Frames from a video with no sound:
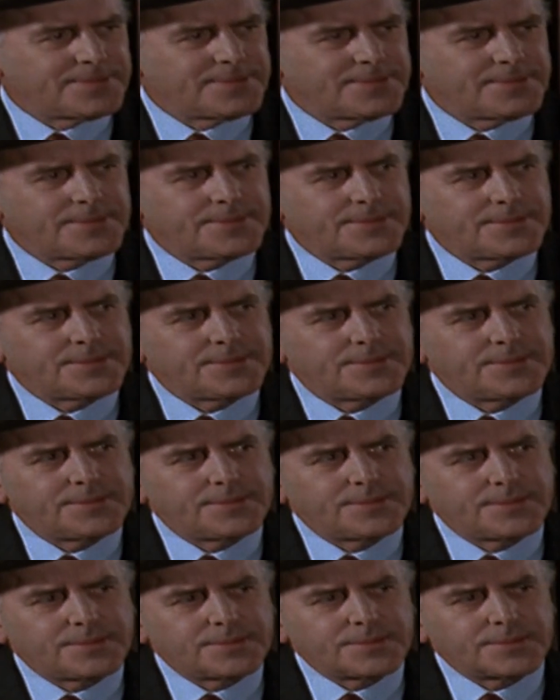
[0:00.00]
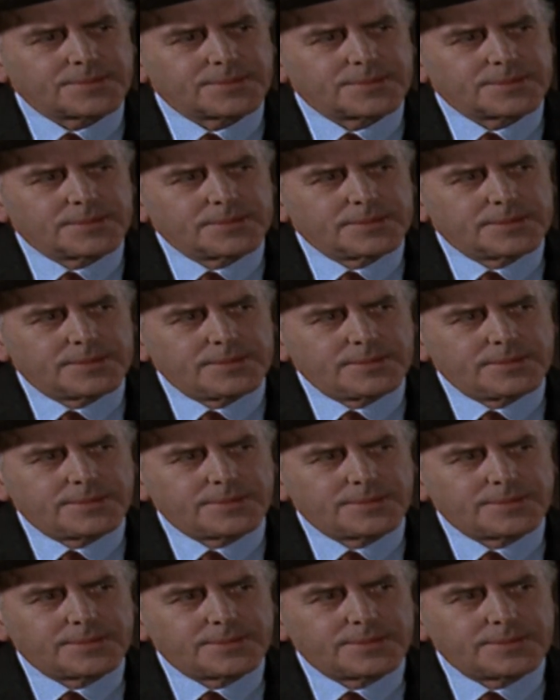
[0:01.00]

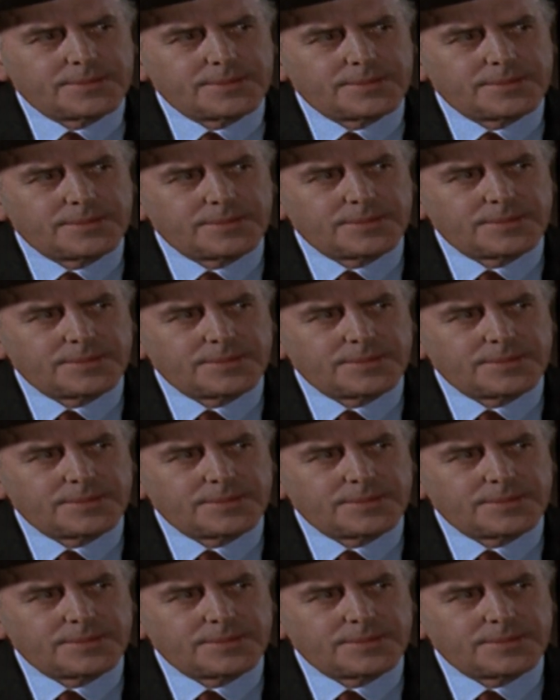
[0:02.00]
(not speaking)